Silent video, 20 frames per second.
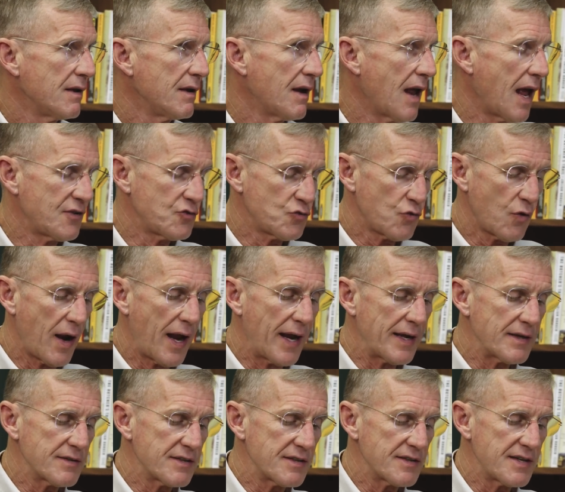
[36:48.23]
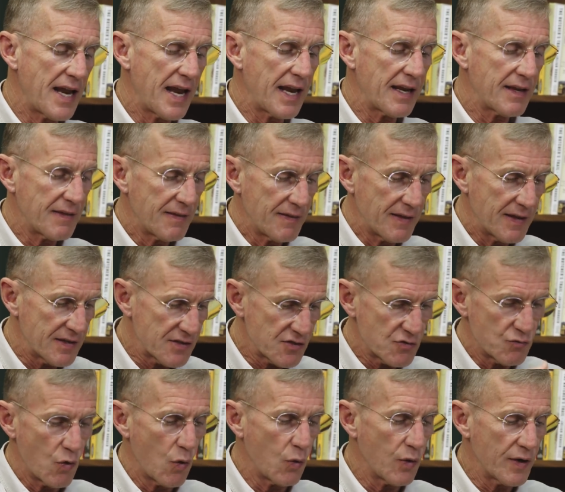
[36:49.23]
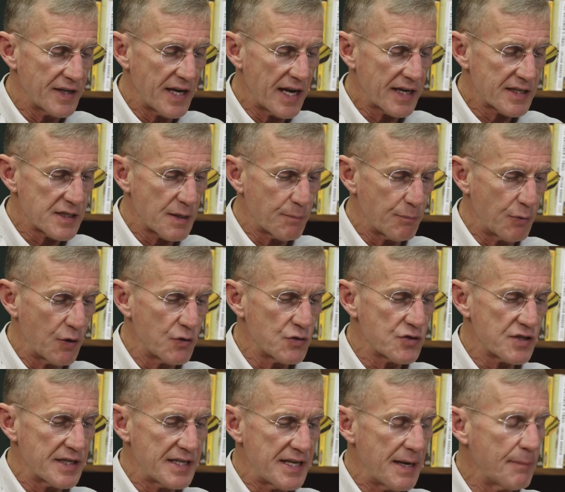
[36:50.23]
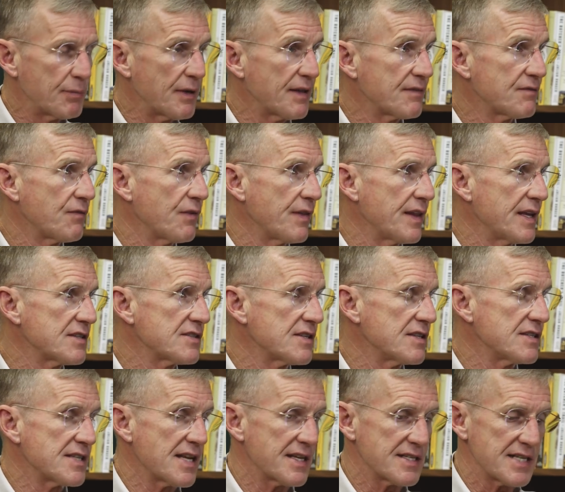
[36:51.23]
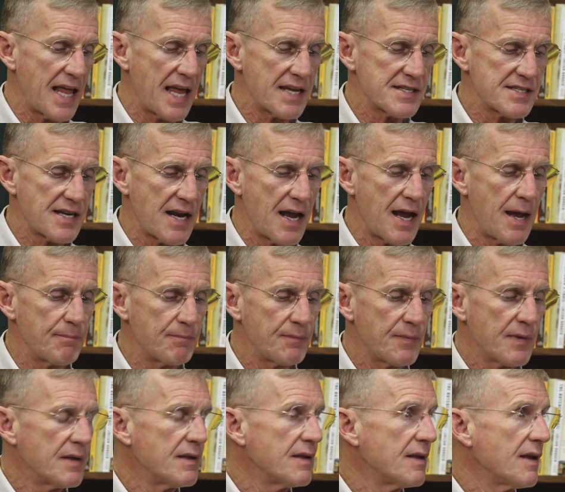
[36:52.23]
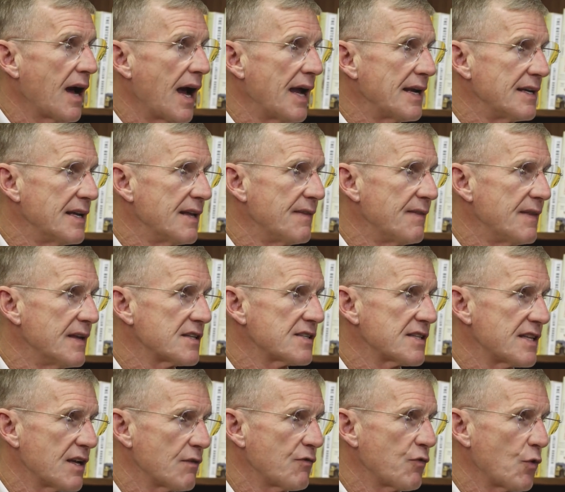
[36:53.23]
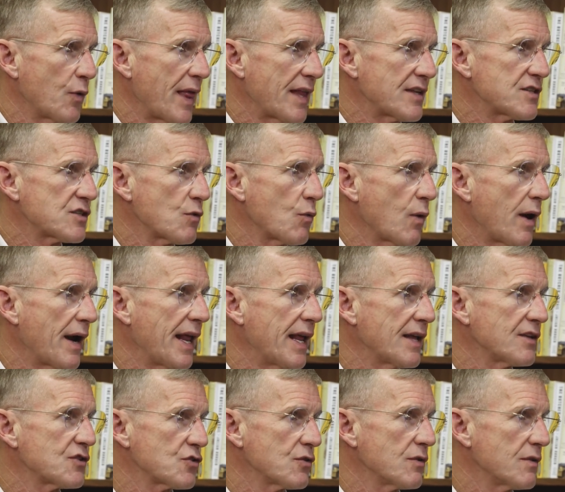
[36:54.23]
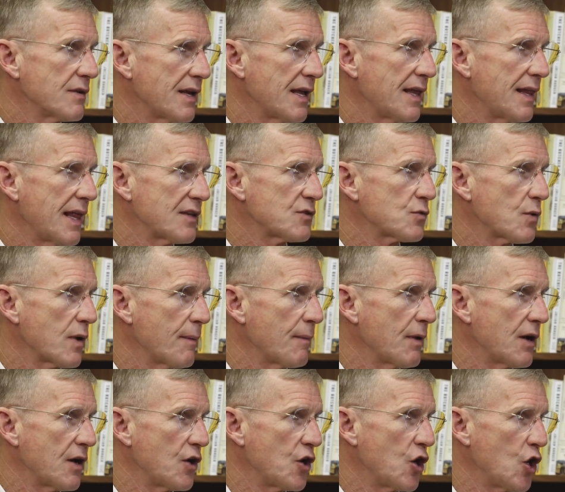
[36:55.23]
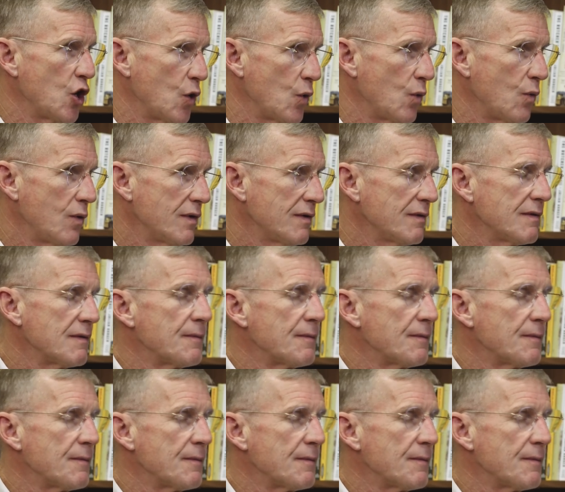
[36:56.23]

Not trying to take this Rolodex to produce a template for this and says, last time I did this, therefore that's the right answer, and that's what I'm gonna do,